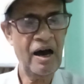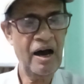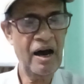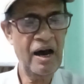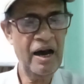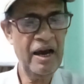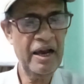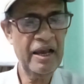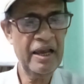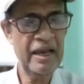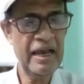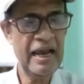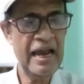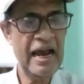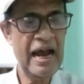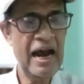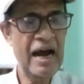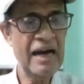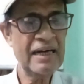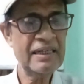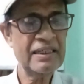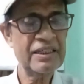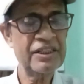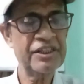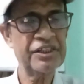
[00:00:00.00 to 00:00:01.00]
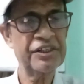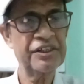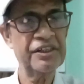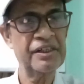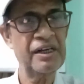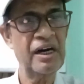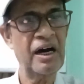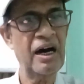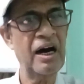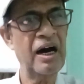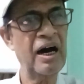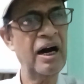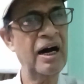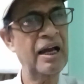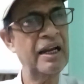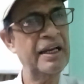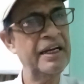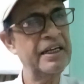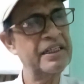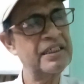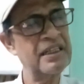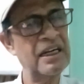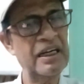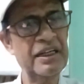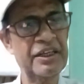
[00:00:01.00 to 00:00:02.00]
At a
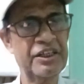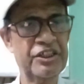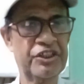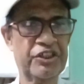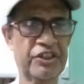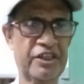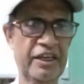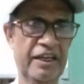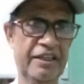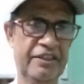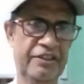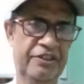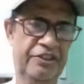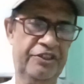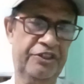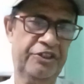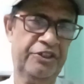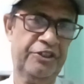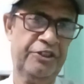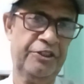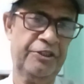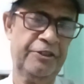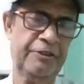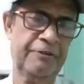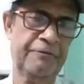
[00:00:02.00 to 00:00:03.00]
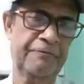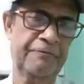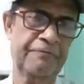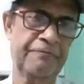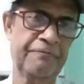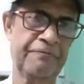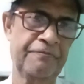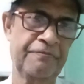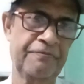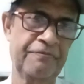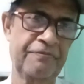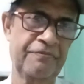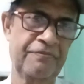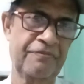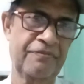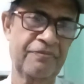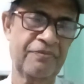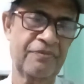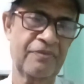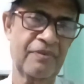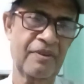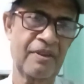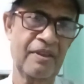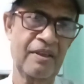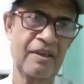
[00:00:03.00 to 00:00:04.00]
little distance.
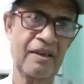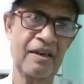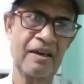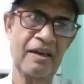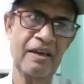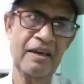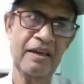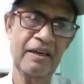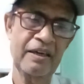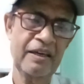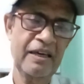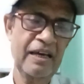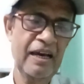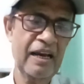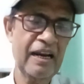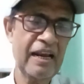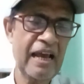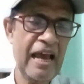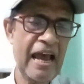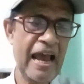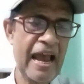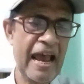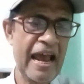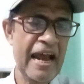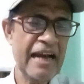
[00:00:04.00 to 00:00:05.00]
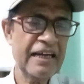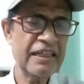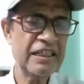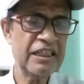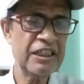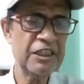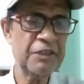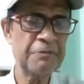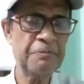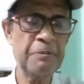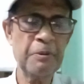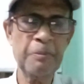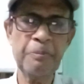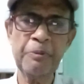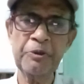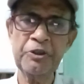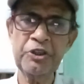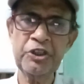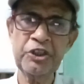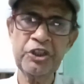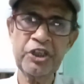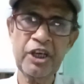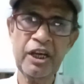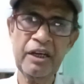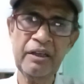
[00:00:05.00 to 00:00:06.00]
Here at is
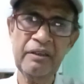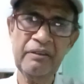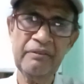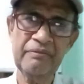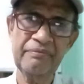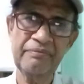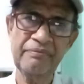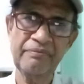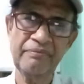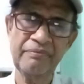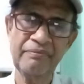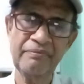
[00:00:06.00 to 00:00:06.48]
preposition